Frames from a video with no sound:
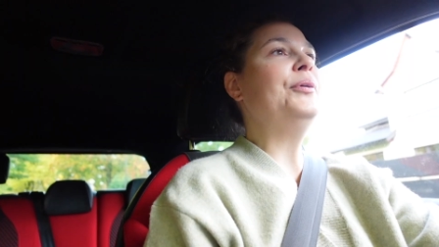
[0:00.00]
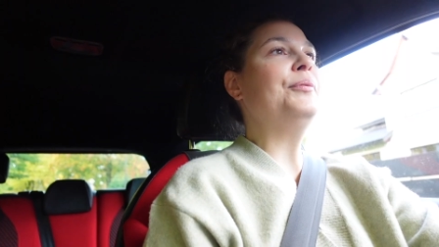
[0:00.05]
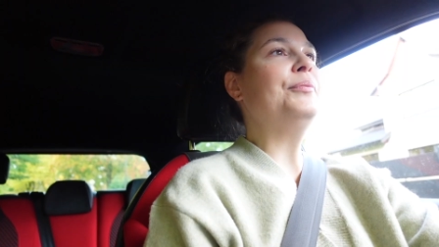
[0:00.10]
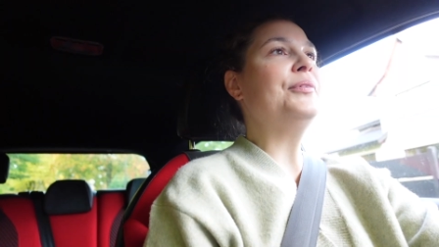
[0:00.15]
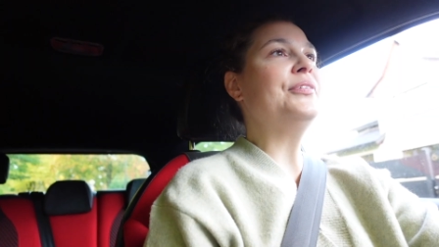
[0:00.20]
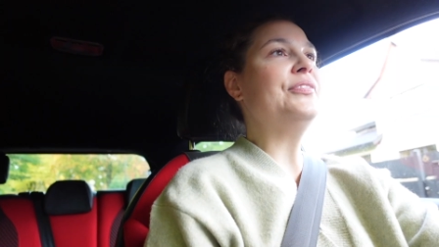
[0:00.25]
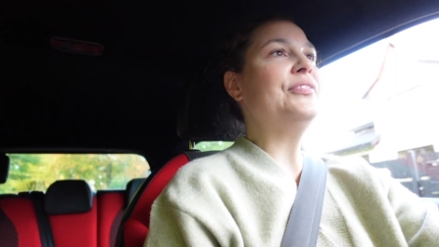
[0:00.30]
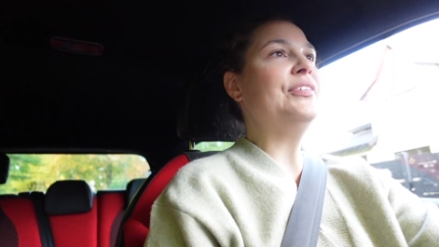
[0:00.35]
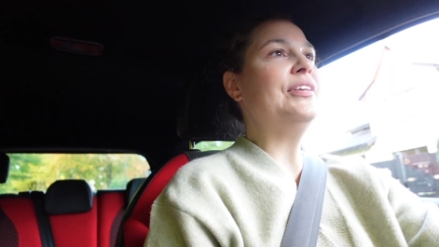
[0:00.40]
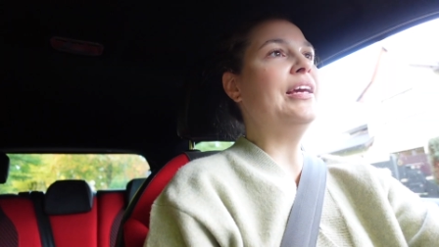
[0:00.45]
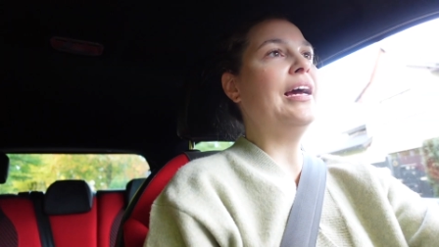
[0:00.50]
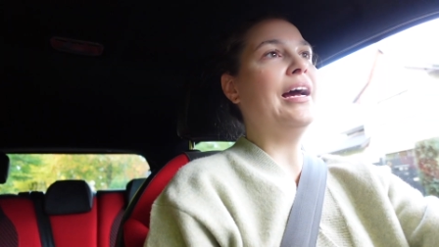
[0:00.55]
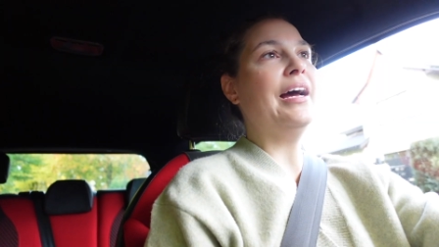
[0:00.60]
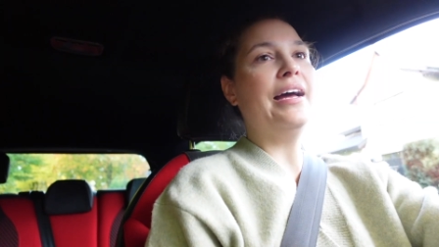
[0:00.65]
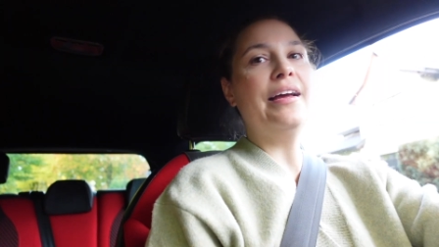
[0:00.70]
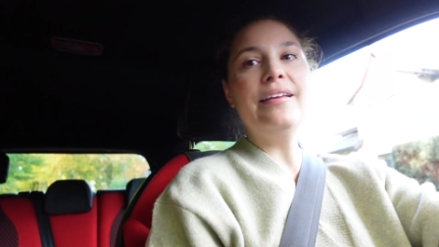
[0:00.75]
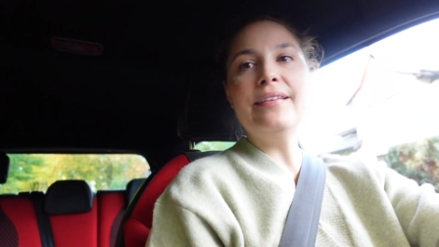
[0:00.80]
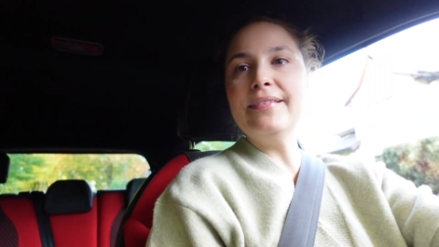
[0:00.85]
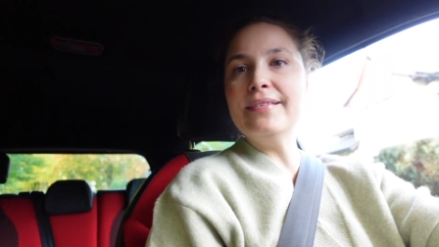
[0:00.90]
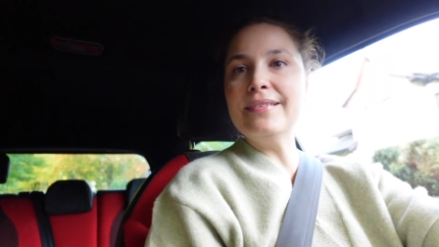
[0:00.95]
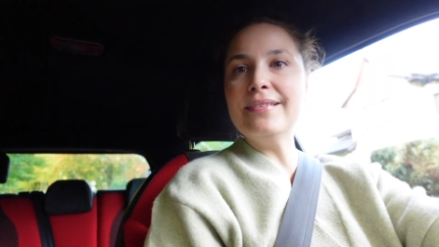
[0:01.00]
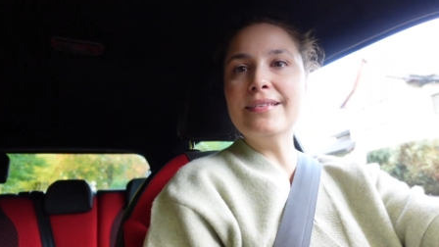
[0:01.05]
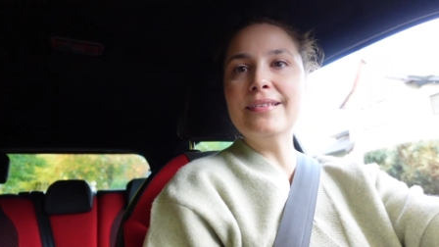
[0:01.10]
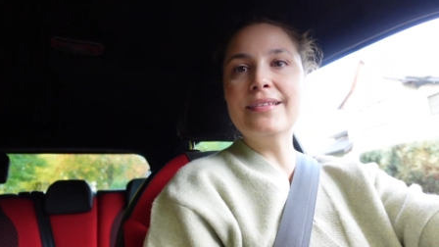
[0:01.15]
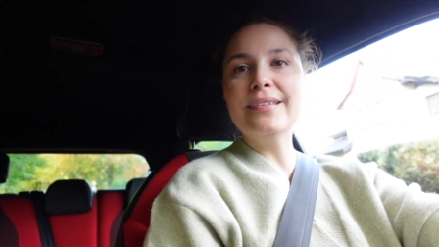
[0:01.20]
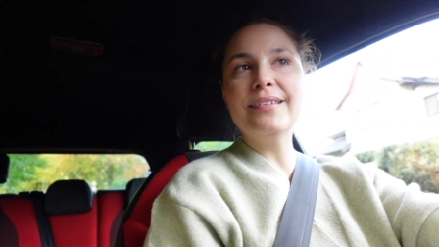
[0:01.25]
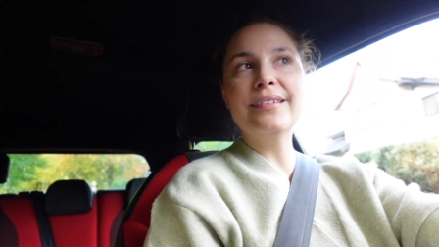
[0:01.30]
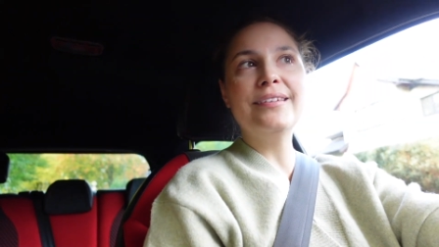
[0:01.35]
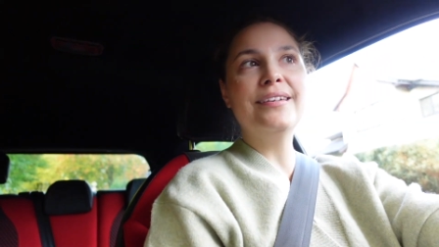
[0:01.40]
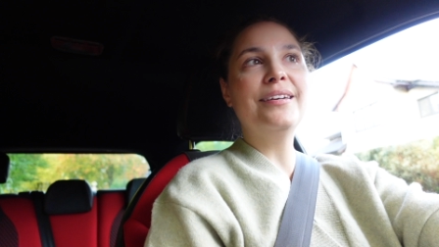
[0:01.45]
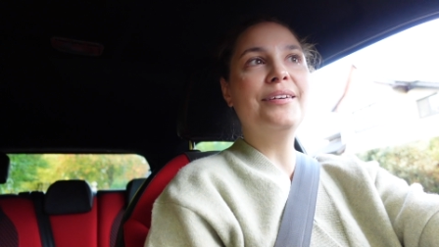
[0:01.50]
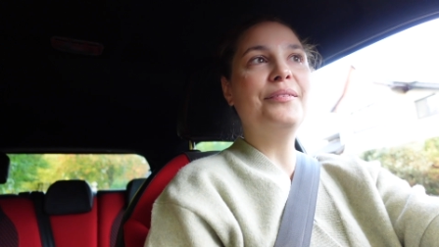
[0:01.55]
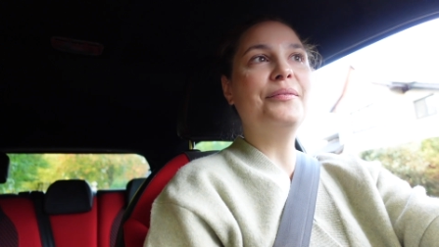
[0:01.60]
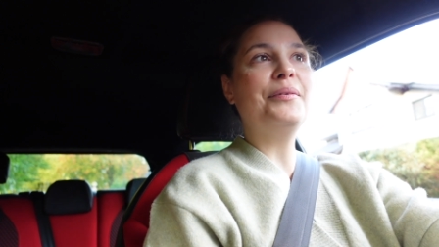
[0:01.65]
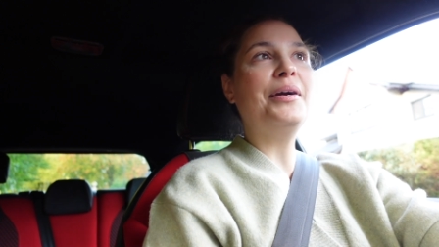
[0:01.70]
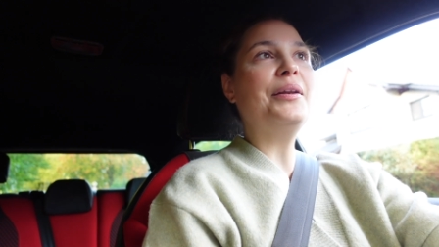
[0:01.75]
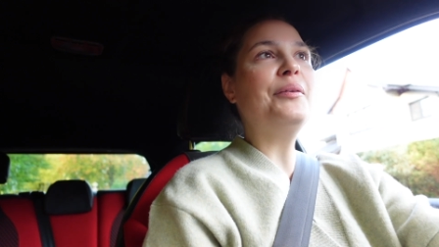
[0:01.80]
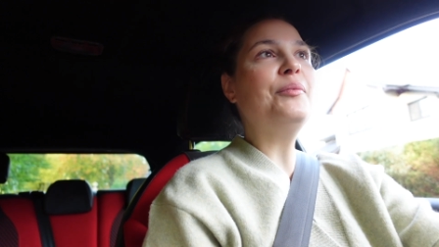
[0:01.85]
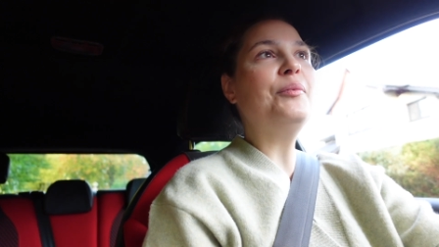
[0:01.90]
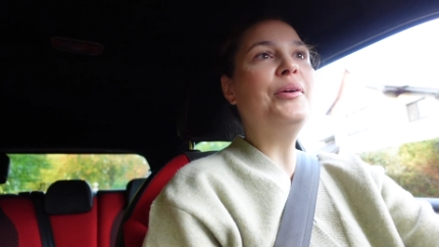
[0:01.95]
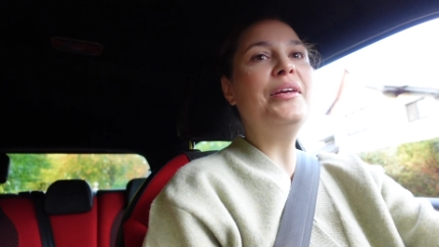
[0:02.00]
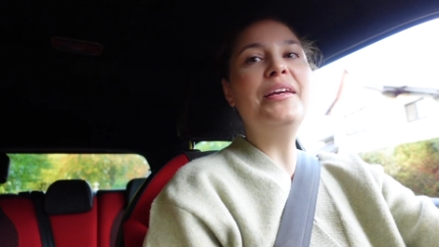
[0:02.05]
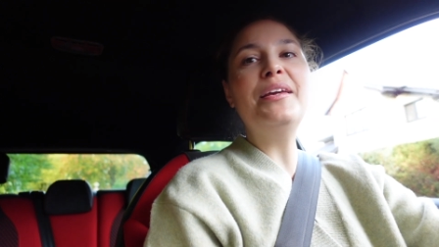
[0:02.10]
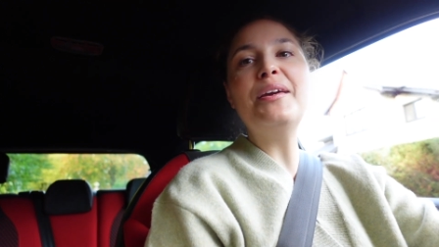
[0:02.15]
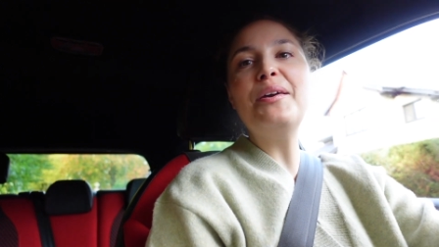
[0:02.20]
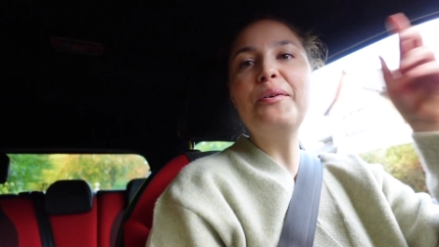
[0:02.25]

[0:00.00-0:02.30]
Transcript: You will see us when we